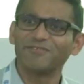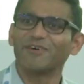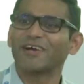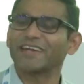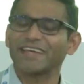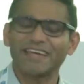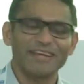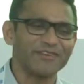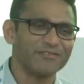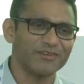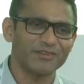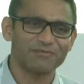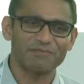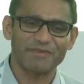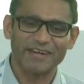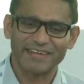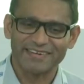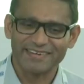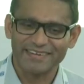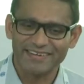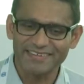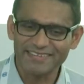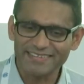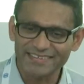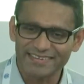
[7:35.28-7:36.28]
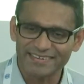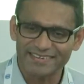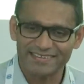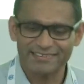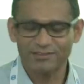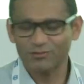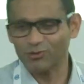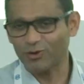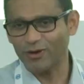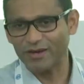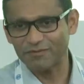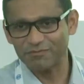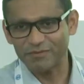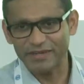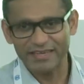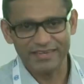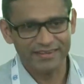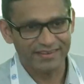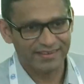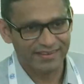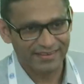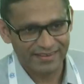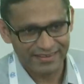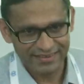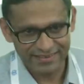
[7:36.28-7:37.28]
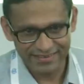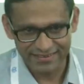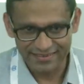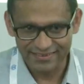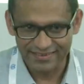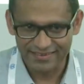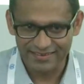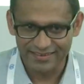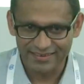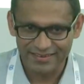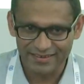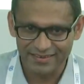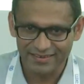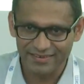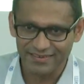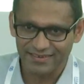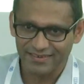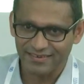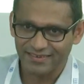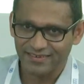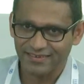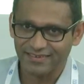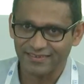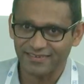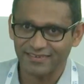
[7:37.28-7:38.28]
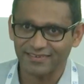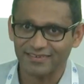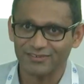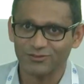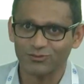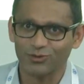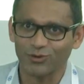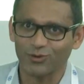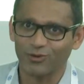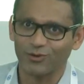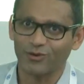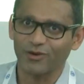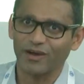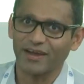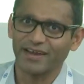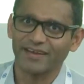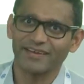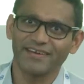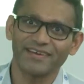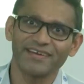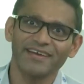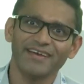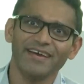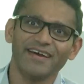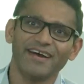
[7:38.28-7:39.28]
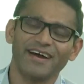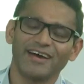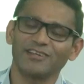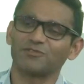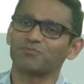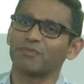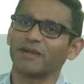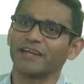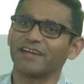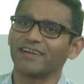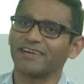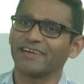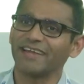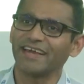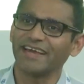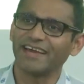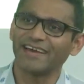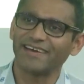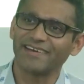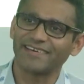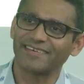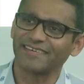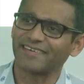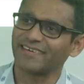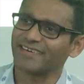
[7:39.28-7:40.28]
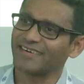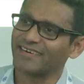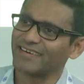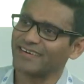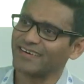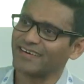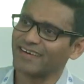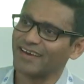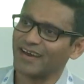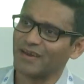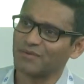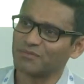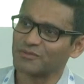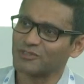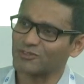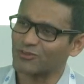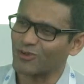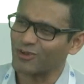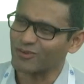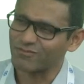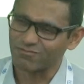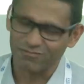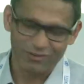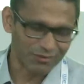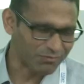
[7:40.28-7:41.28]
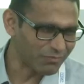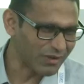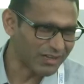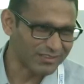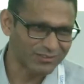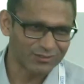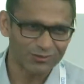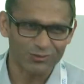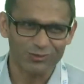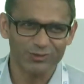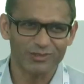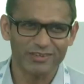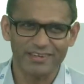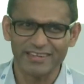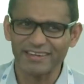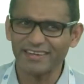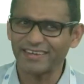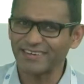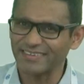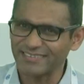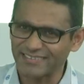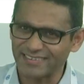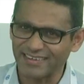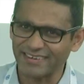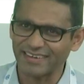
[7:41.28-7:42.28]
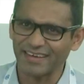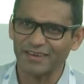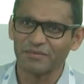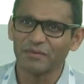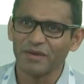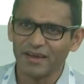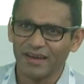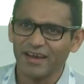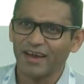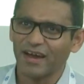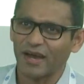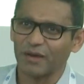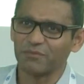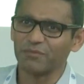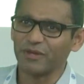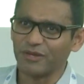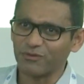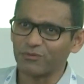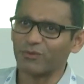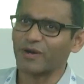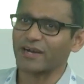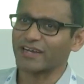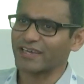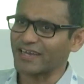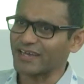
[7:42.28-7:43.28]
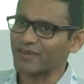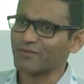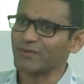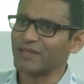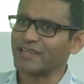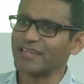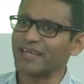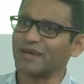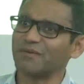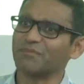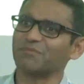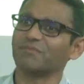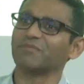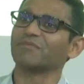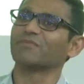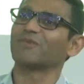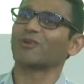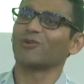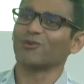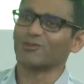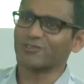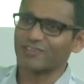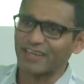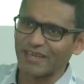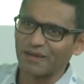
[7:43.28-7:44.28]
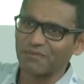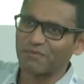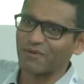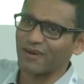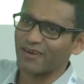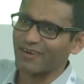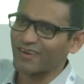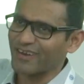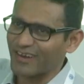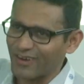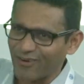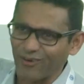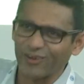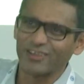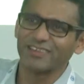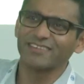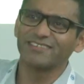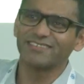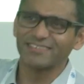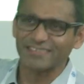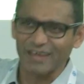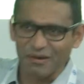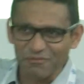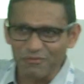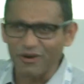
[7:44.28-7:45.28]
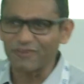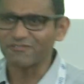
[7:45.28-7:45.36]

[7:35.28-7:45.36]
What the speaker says: working with practitioners, so I've been so I spend a day at Amazon for past 2-3 years, and I've been working with them closely on some